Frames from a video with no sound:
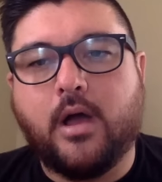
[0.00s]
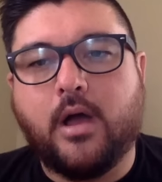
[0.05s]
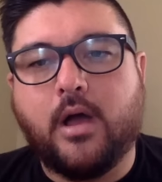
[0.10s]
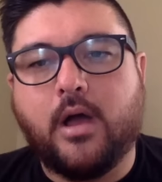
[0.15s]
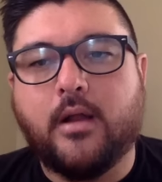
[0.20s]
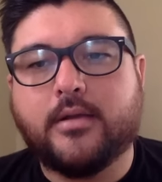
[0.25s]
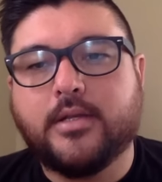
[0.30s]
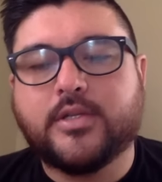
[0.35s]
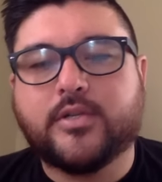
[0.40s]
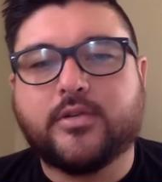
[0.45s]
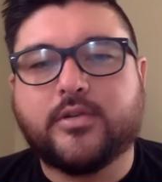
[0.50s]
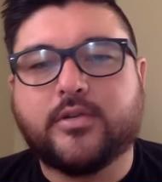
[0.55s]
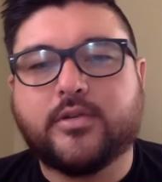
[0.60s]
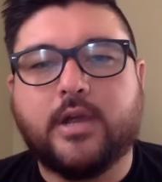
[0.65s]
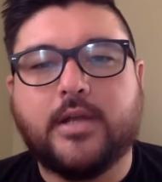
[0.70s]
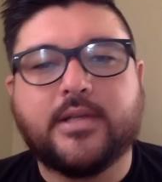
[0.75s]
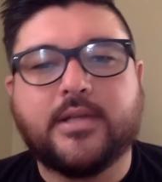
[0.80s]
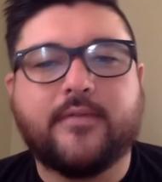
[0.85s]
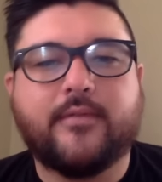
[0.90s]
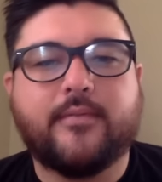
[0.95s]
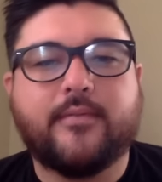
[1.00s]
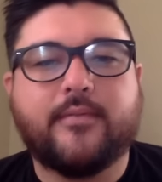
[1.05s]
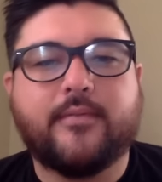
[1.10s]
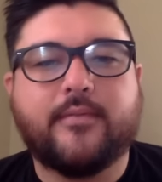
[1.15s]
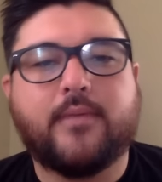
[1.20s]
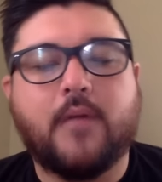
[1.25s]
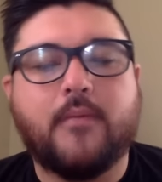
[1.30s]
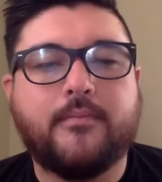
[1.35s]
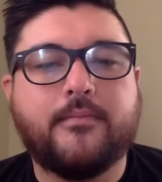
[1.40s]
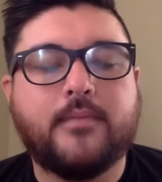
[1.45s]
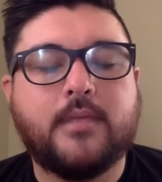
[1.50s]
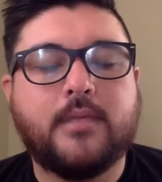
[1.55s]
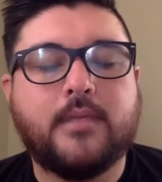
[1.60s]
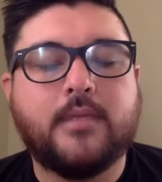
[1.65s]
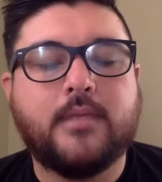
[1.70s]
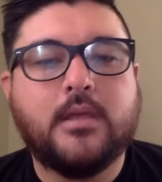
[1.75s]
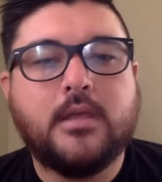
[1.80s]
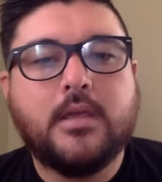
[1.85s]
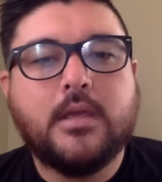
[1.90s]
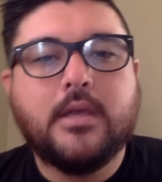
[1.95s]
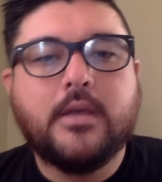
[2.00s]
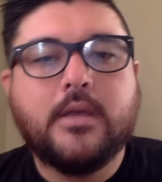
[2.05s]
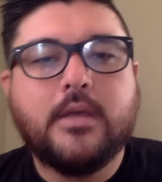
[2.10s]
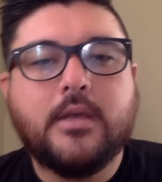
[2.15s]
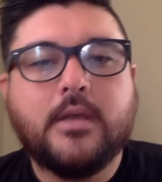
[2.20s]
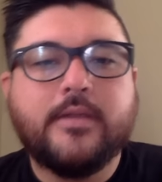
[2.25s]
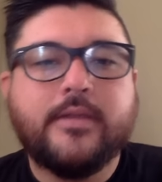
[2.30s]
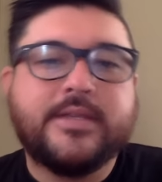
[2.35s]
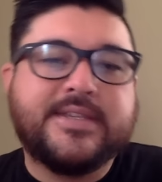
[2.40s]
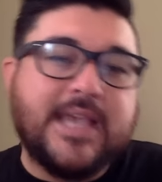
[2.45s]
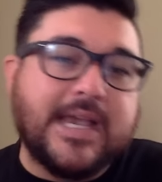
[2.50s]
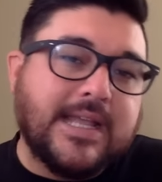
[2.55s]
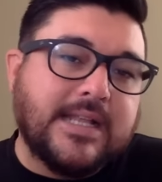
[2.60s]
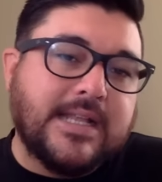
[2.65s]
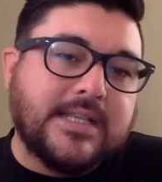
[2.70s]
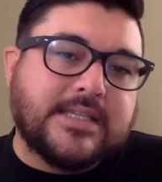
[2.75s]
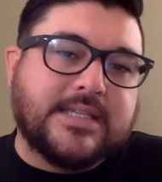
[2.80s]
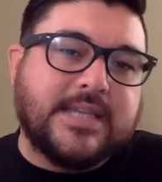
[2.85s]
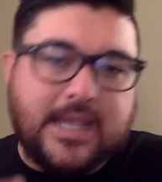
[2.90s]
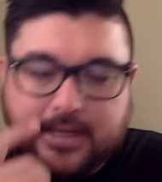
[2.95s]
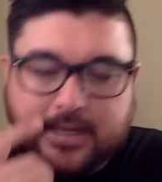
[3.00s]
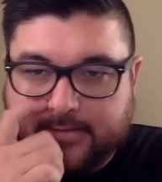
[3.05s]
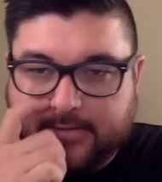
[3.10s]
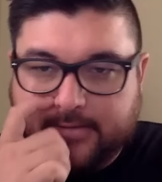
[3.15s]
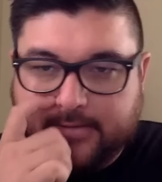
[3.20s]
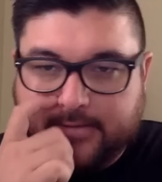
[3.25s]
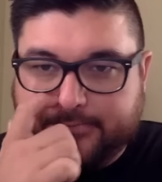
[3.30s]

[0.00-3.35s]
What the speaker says: product is trying to solve a problem. The second state,